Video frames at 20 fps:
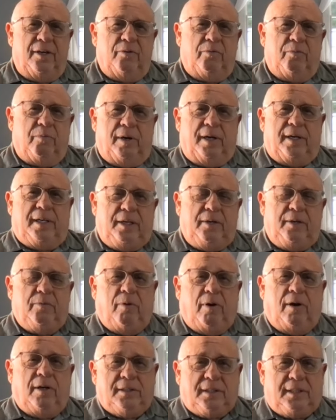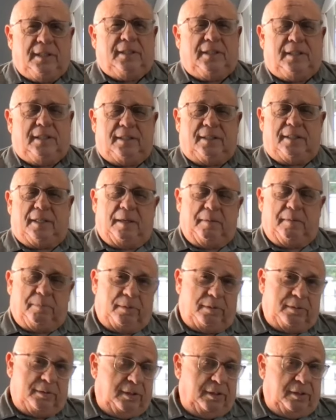what he wants his
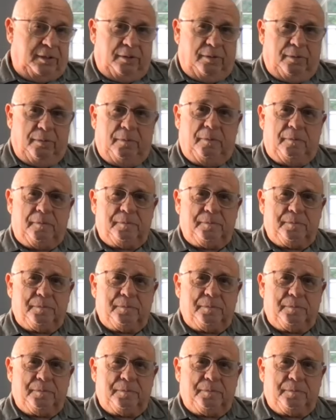disciples to do.